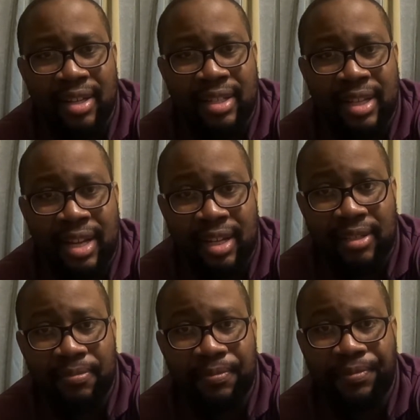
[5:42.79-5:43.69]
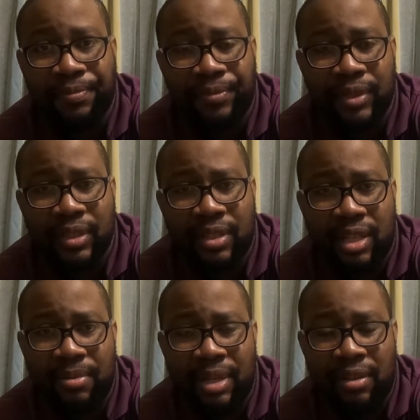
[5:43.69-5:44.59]
snack,
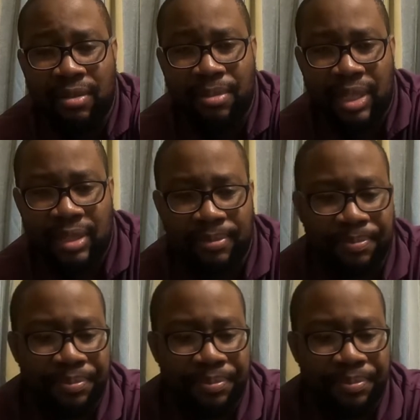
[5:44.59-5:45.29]
wasabi and green pea.